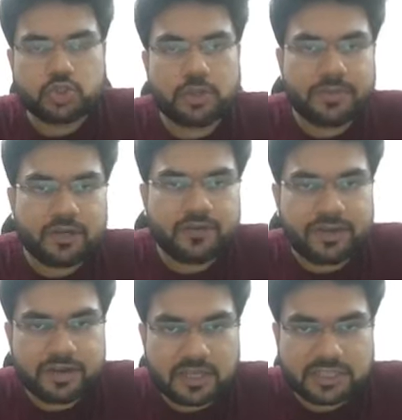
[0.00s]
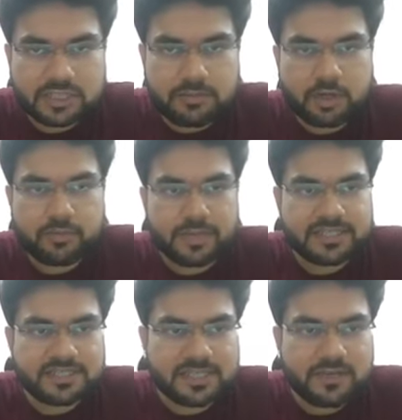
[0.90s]
So a bit of introduction about
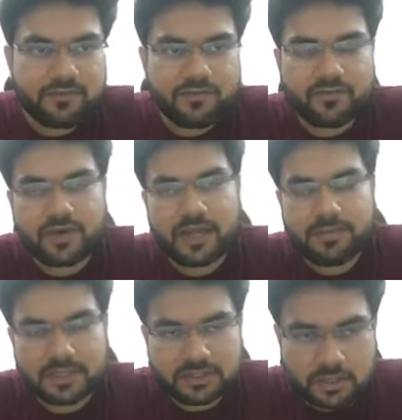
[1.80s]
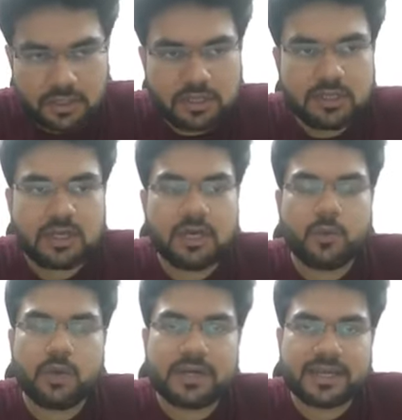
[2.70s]
myself. I'm Atul.
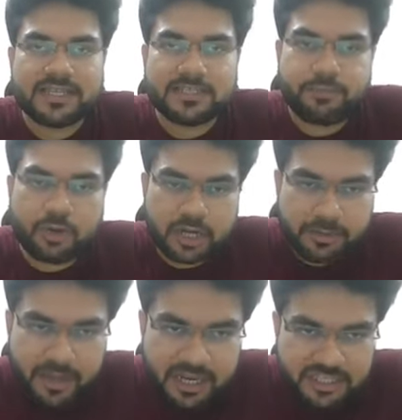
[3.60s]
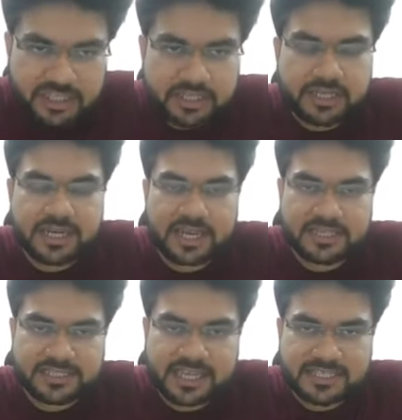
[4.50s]
I'm working as a product manager in
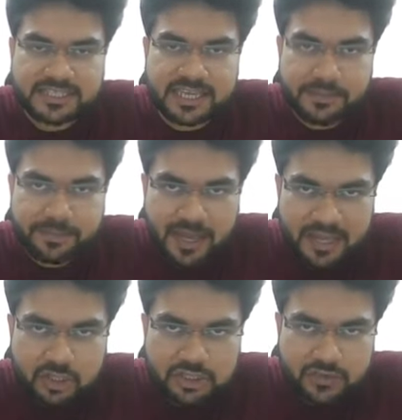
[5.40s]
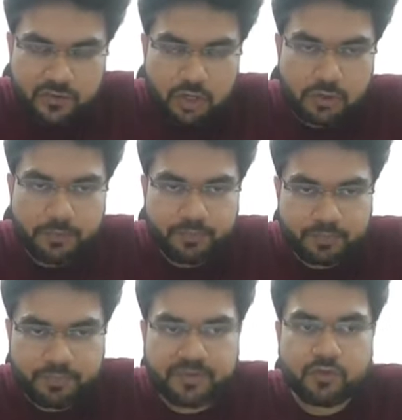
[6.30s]
ICICI Bank as of now.
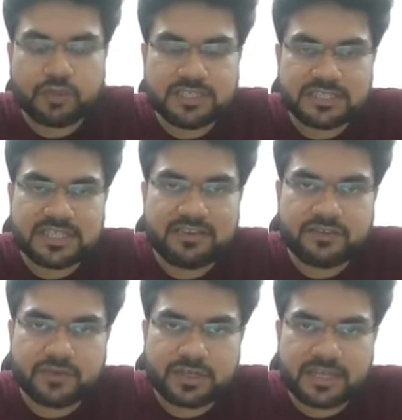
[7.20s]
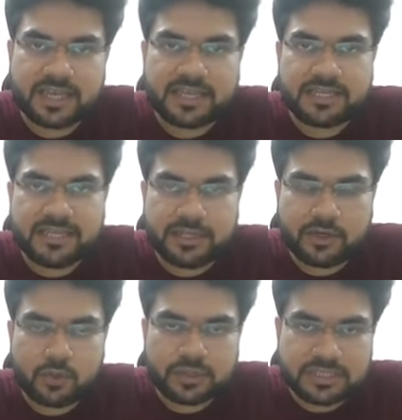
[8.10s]
Before this, I was working in
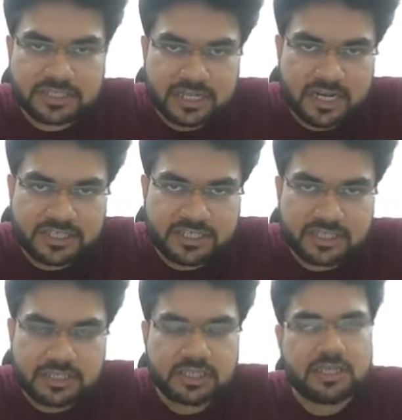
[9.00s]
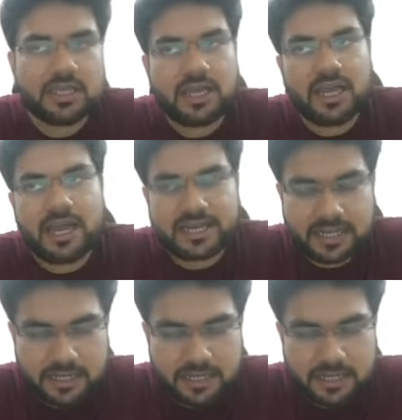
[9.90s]
growth and strategy at